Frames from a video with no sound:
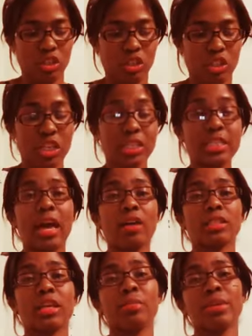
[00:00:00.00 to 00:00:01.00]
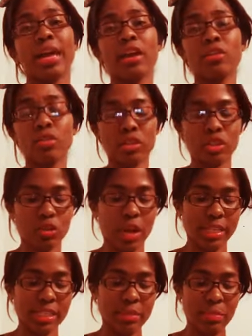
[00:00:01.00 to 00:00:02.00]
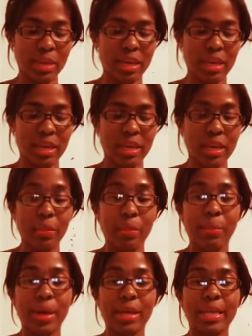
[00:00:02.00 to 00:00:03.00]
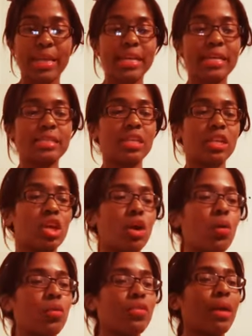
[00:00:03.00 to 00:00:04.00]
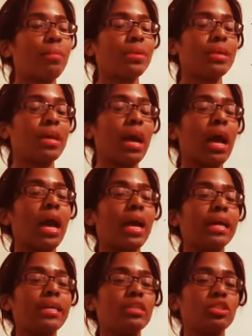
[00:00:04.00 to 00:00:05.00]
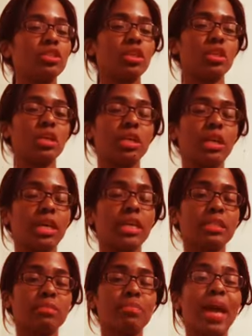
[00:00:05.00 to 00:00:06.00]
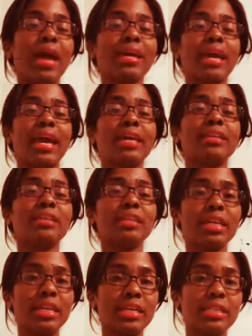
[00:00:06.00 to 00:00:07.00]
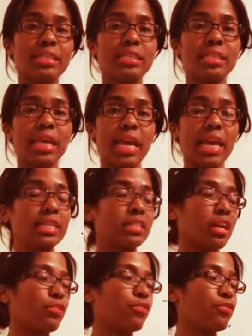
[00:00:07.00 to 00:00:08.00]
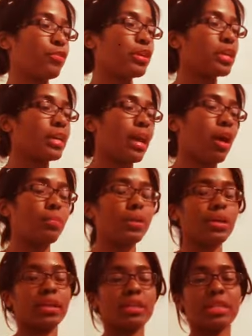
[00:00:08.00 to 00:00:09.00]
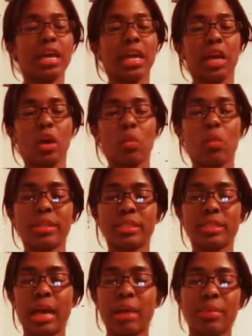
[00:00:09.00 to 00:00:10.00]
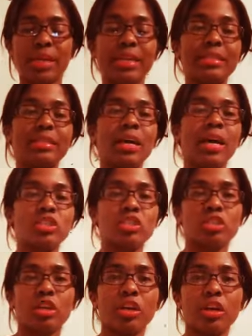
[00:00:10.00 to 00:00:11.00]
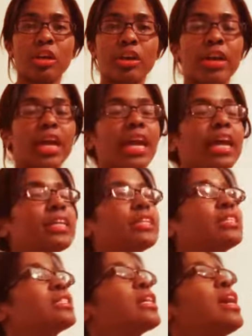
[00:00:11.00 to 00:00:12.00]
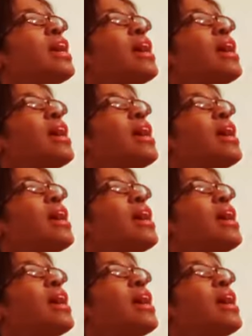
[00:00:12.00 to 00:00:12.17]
she tells him, yeah, you can trust me. But he doesn't know that behind his back, Annalise is like freaking out because one time he touched her and